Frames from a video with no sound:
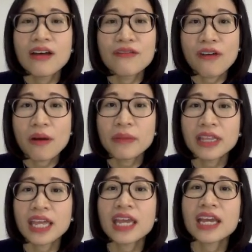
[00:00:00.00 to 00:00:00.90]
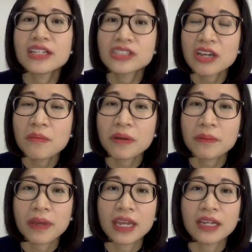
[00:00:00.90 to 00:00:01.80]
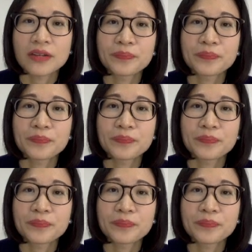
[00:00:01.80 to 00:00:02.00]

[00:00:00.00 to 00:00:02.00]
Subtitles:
vomiting, and stomach pain.